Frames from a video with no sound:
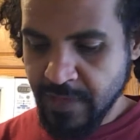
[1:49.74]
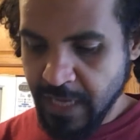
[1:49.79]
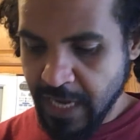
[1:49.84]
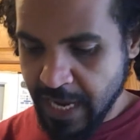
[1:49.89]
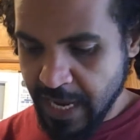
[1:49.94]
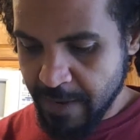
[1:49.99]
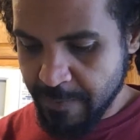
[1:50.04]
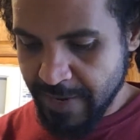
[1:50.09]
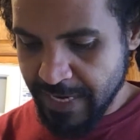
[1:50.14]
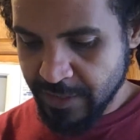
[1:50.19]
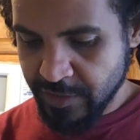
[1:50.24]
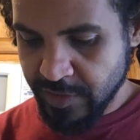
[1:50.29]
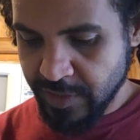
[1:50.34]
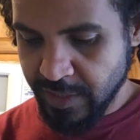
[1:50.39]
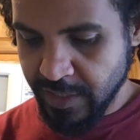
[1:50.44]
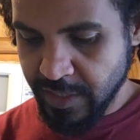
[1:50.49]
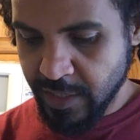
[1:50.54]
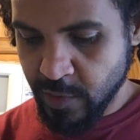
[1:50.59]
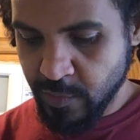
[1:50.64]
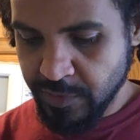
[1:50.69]
I am
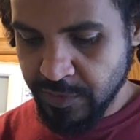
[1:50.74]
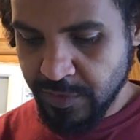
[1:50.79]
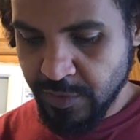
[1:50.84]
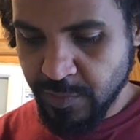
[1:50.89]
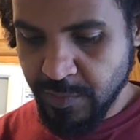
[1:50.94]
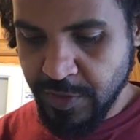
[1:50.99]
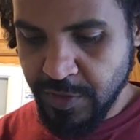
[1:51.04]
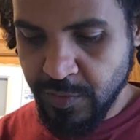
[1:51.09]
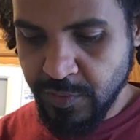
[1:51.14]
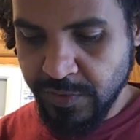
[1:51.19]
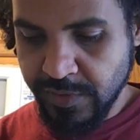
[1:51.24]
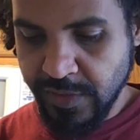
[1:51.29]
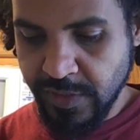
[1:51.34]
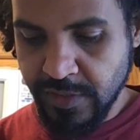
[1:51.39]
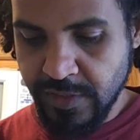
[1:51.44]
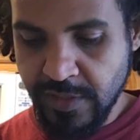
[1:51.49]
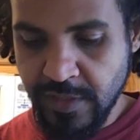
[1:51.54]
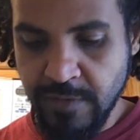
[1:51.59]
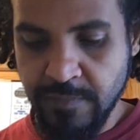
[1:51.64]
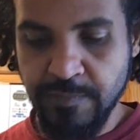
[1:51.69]
actually going to be using
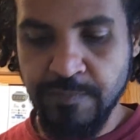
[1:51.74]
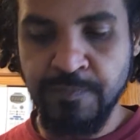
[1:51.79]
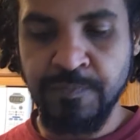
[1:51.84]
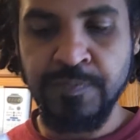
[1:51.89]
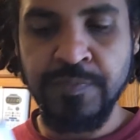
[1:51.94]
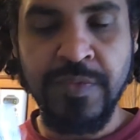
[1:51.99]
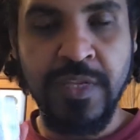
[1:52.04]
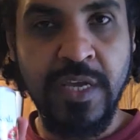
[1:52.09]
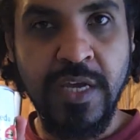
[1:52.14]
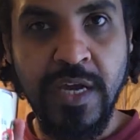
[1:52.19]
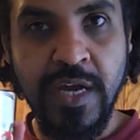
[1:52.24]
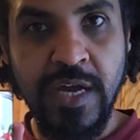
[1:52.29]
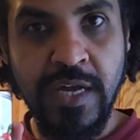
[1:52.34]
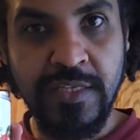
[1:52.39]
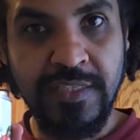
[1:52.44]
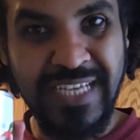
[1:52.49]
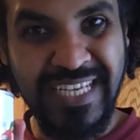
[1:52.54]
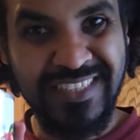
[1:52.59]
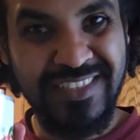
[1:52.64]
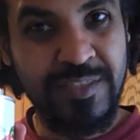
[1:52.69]
some
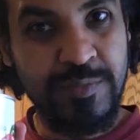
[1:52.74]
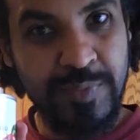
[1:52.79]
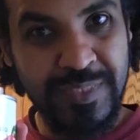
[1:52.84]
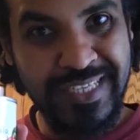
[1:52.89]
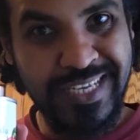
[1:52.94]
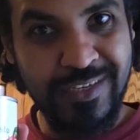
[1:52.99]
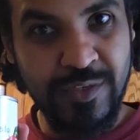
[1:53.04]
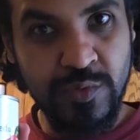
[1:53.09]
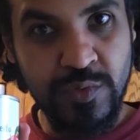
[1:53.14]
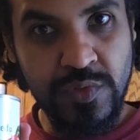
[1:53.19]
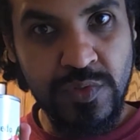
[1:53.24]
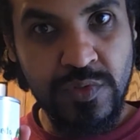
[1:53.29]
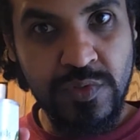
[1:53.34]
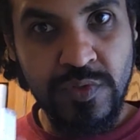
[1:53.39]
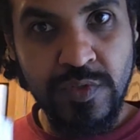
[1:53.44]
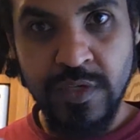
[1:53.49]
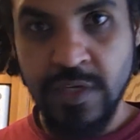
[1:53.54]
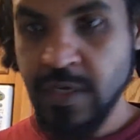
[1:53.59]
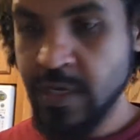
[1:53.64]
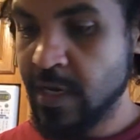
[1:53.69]
diced potatoes,
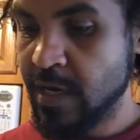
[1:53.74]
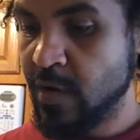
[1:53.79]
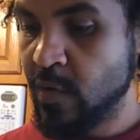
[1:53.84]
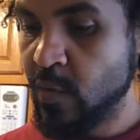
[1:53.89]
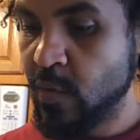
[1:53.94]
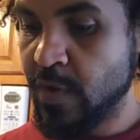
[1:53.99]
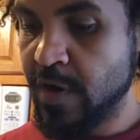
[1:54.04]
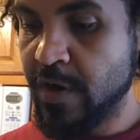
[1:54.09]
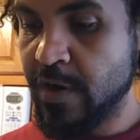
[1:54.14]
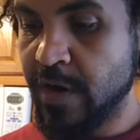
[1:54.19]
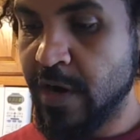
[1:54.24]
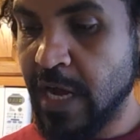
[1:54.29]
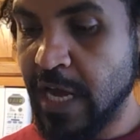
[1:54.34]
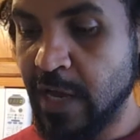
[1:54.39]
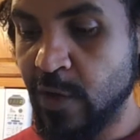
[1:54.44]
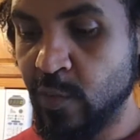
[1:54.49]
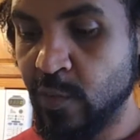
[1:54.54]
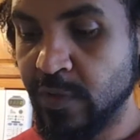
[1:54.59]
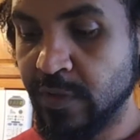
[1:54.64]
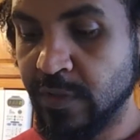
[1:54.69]
where I
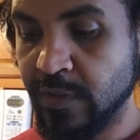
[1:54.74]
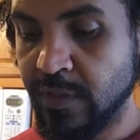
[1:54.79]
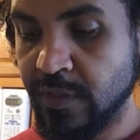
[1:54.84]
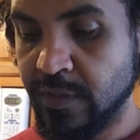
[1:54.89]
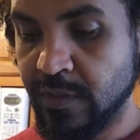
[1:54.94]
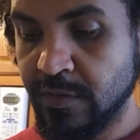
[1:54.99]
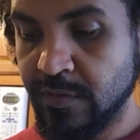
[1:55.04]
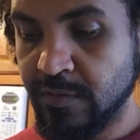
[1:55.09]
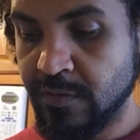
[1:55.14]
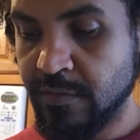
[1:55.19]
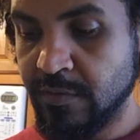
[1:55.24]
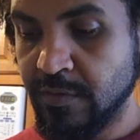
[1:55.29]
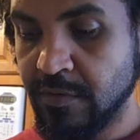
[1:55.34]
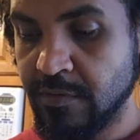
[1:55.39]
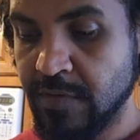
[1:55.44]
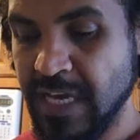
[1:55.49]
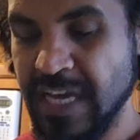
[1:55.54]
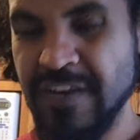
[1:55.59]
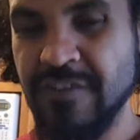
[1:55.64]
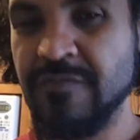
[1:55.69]
will
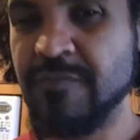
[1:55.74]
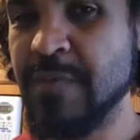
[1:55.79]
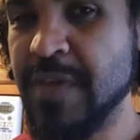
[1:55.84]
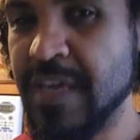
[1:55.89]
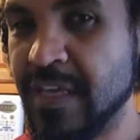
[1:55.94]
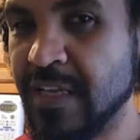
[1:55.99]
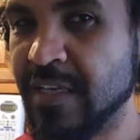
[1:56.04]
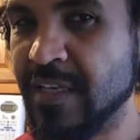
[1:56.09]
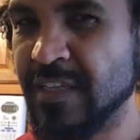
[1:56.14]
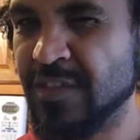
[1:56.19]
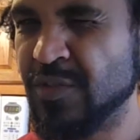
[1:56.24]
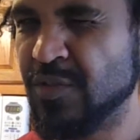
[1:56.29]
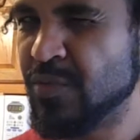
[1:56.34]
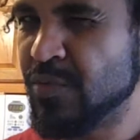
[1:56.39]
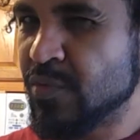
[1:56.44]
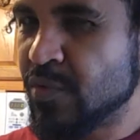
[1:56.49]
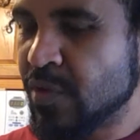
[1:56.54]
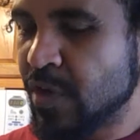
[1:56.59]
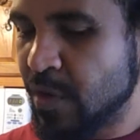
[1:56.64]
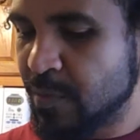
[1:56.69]
kind of make it
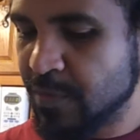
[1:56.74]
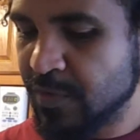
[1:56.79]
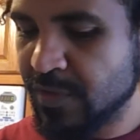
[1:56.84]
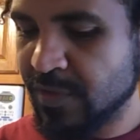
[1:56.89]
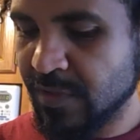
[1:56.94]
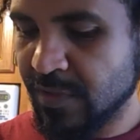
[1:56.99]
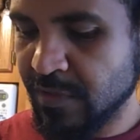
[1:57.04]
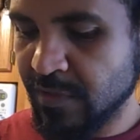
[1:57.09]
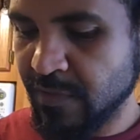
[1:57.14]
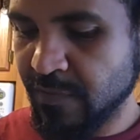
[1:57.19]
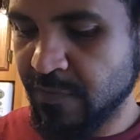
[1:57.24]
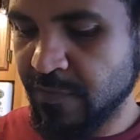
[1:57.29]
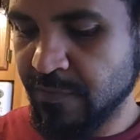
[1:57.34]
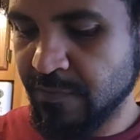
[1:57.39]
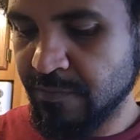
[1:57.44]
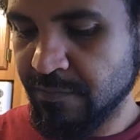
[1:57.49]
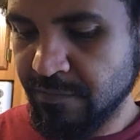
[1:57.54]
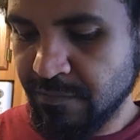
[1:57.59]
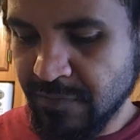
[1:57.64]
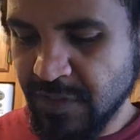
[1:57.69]
into almost
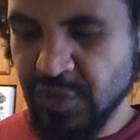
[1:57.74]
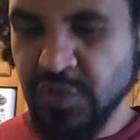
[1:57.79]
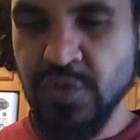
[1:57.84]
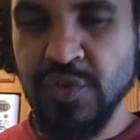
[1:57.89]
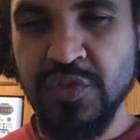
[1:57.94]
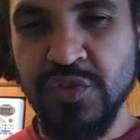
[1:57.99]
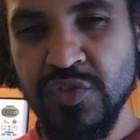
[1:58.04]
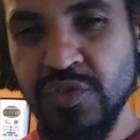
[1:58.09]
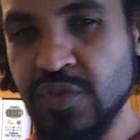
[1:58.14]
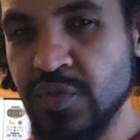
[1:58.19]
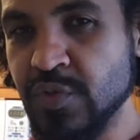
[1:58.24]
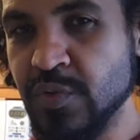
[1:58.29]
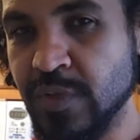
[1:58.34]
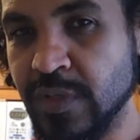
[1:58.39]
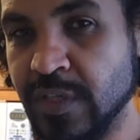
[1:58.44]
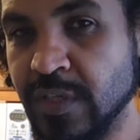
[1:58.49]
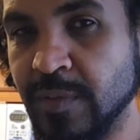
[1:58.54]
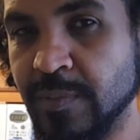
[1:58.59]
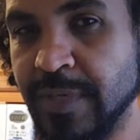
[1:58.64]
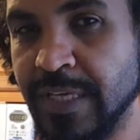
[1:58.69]
into a stew a
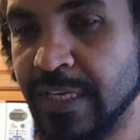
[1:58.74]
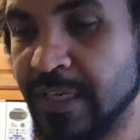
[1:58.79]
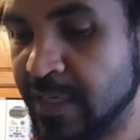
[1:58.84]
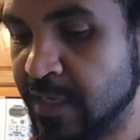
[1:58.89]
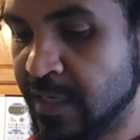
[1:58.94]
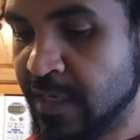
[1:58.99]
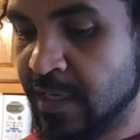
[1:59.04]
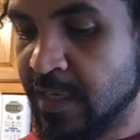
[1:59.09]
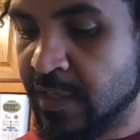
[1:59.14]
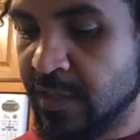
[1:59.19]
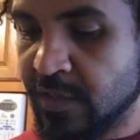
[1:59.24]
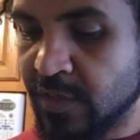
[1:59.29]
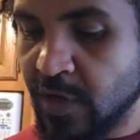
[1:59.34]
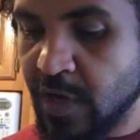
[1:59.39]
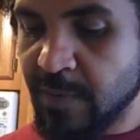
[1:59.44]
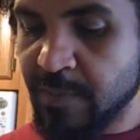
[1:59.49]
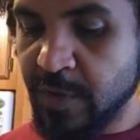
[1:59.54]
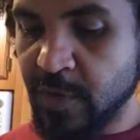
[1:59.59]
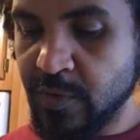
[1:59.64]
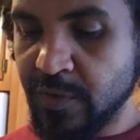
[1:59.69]
little bit. So
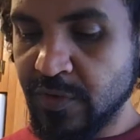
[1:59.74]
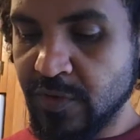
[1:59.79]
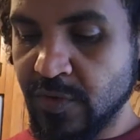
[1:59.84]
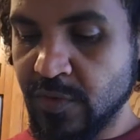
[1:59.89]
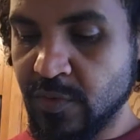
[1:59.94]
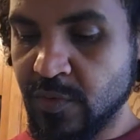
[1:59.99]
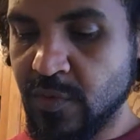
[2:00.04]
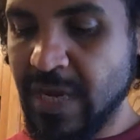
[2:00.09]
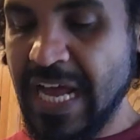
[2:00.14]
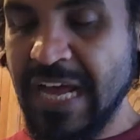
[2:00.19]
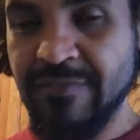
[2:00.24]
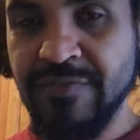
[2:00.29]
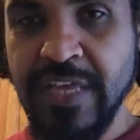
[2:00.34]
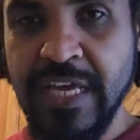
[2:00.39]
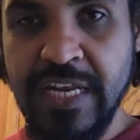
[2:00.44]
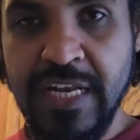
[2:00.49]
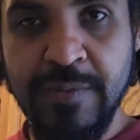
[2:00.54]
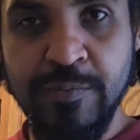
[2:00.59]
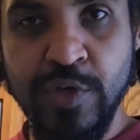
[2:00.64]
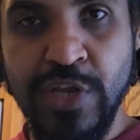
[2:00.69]
I'm going to have
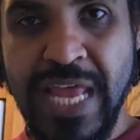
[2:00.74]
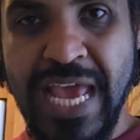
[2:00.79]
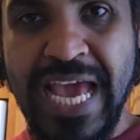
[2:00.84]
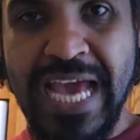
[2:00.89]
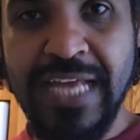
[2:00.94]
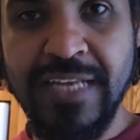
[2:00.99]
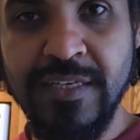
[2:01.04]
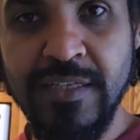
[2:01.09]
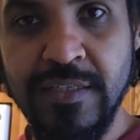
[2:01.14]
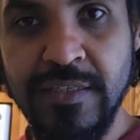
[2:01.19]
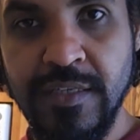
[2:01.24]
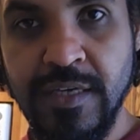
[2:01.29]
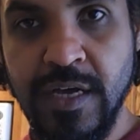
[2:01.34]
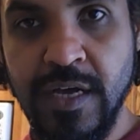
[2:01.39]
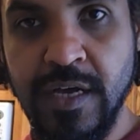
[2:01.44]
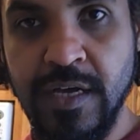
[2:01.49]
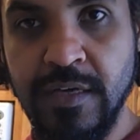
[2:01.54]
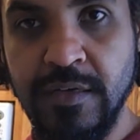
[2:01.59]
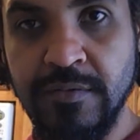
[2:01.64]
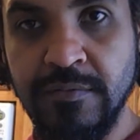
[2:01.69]
that, and I'm going to add
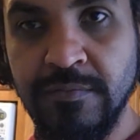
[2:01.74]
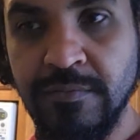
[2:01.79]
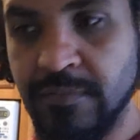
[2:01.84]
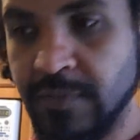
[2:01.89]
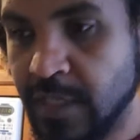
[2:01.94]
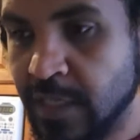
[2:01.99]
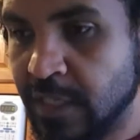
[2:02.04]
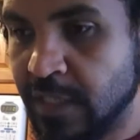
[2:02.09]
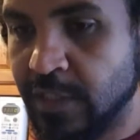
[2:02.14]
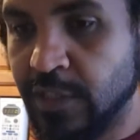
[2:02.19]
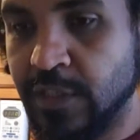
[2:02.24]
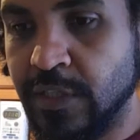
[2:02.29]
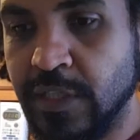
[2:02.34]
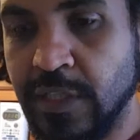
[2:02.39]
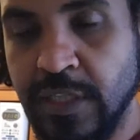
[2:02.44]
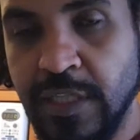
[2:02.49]
little